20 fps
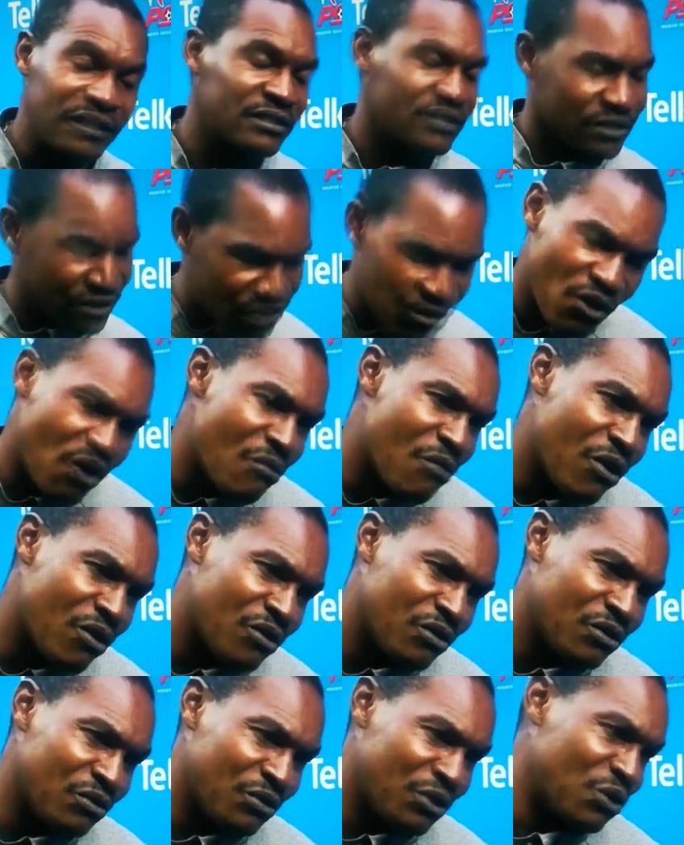it's
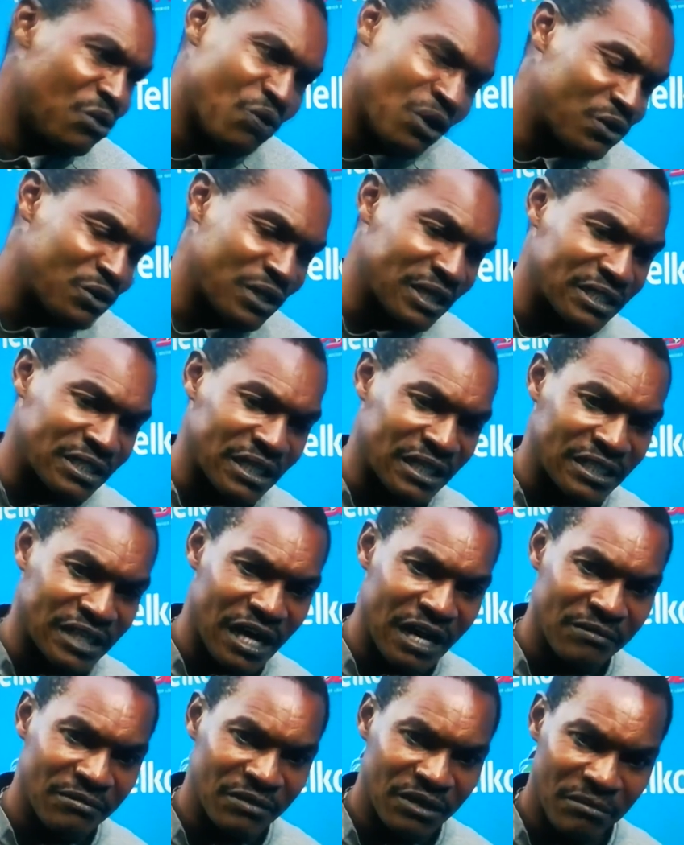normal when you go to extra
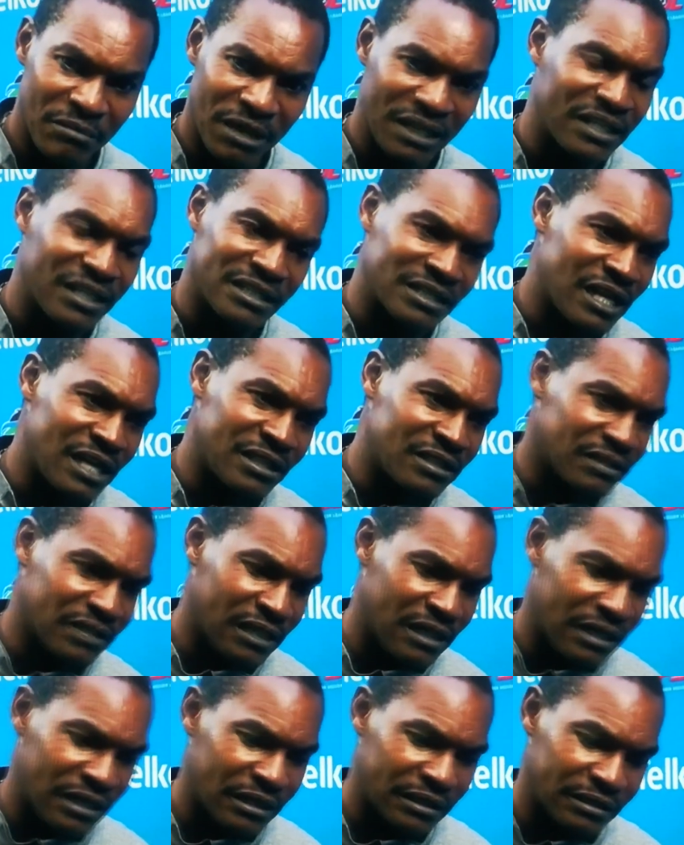time, but there's
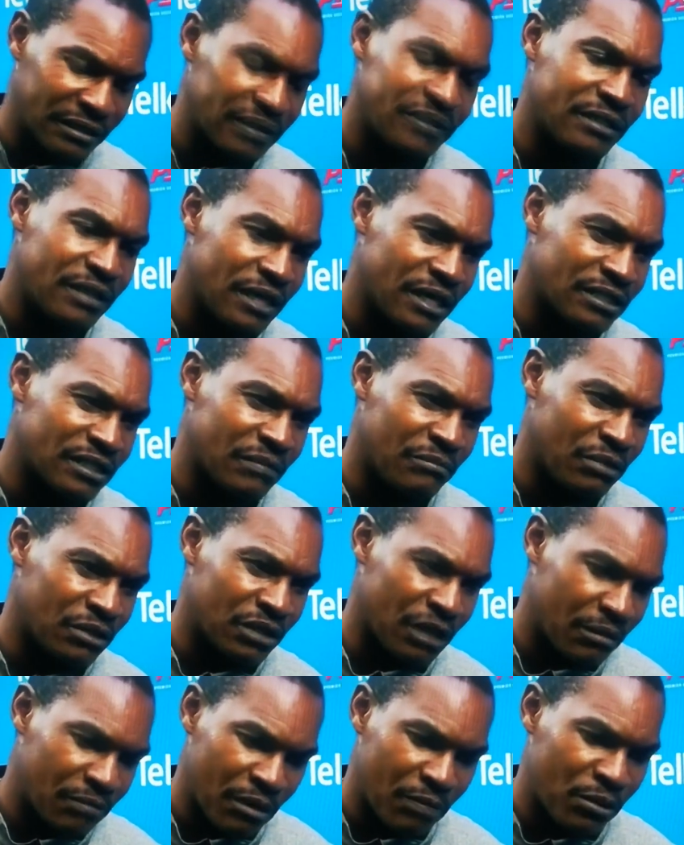nothing serious
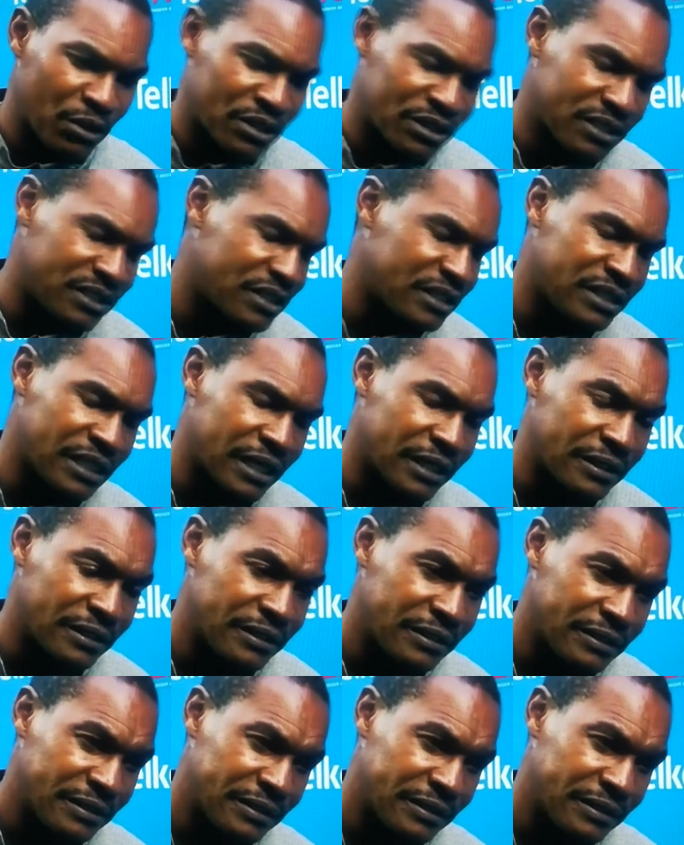about his injury.